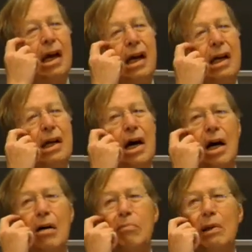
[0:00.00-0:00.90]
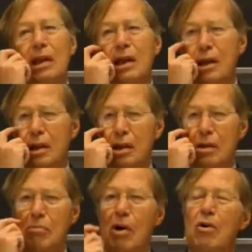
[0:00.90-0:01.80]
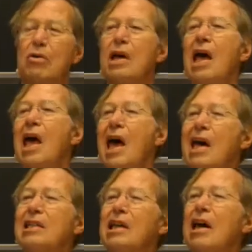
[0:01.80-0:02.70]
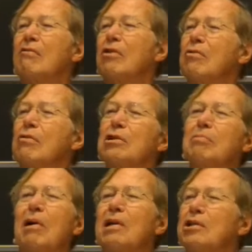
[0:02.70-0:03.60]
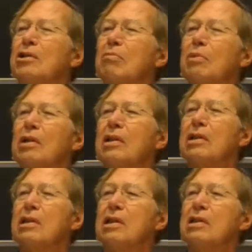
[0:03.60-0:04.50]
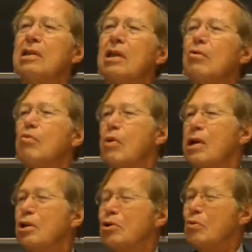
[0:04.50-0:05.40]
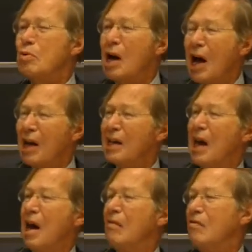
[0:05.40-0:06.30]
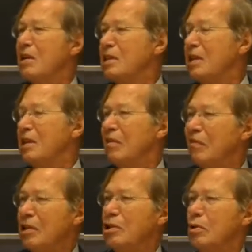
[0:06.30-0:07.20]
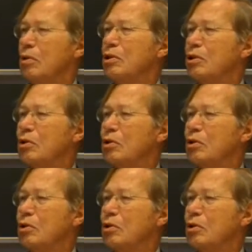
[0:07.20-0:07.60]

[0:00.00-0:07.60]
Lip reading: in our political mode, as having responsibilities that we do not have as individuals